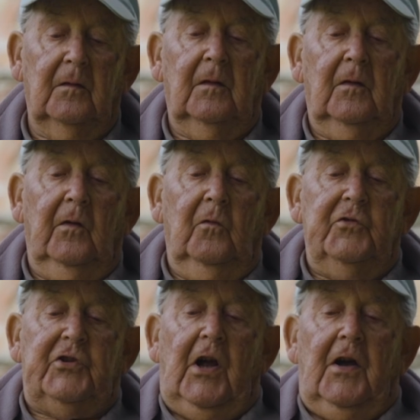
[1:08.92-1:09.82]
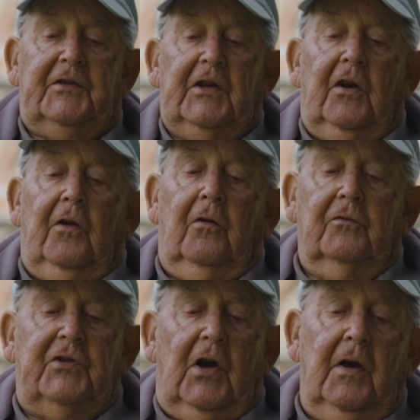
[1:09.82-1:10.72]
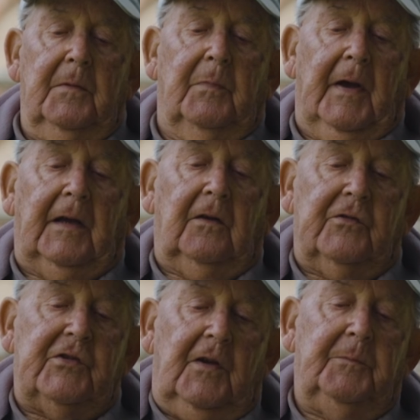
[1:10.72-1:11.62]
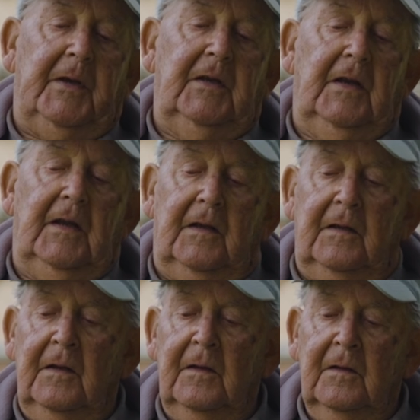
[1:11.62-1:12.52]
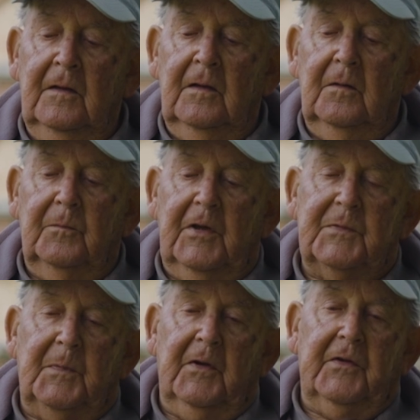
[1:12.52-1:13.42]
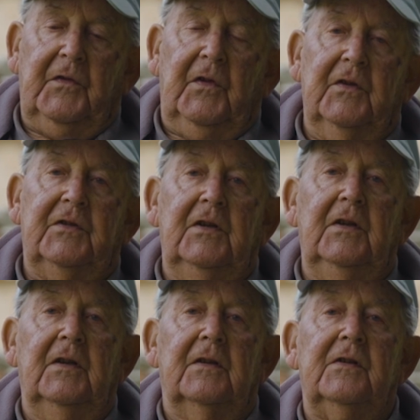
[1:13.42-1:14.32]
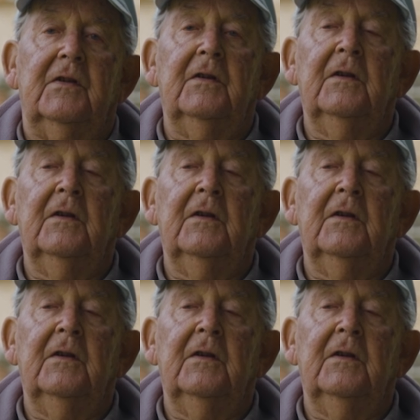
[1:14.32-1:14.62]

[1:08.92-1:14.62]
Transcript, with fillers: It all started a long time back because I've been here best part of 30 years.